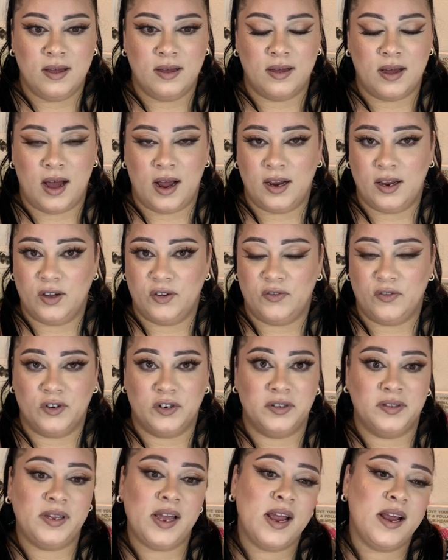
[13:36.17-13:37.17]
eye look for
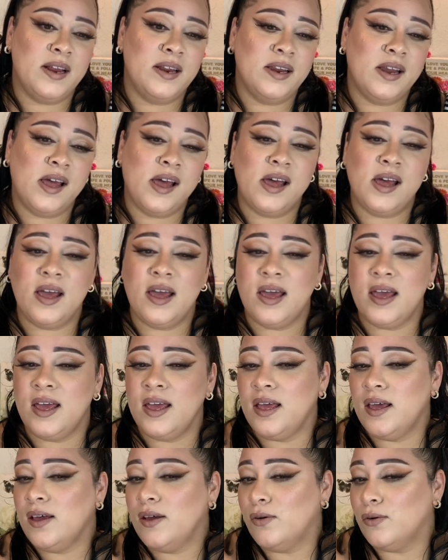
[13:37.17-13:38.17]
date
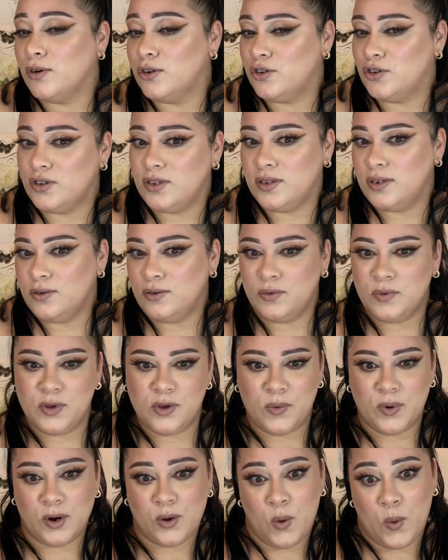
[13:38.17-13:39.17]
night, or just, you know, when you
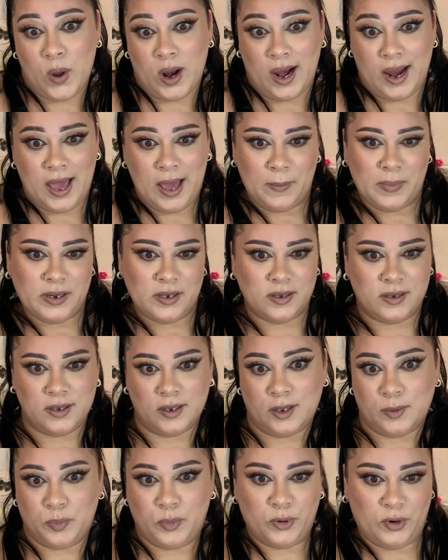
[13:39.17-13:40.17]
want to go glam and just
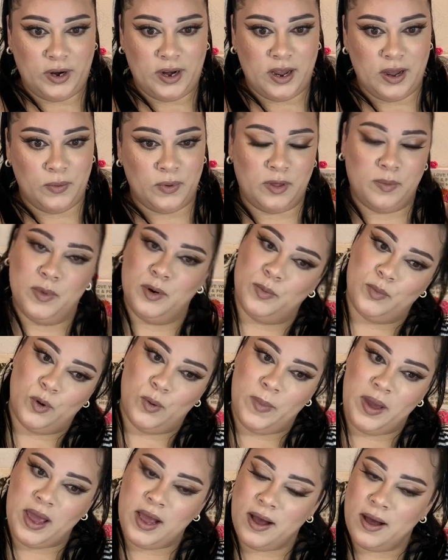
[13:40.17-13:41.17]
look pretty with minimal
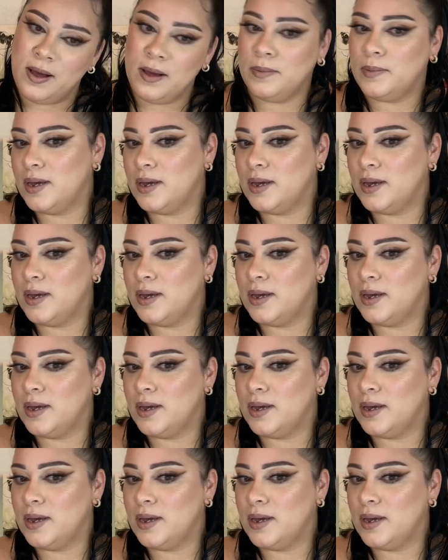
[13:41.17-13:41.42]
makeup.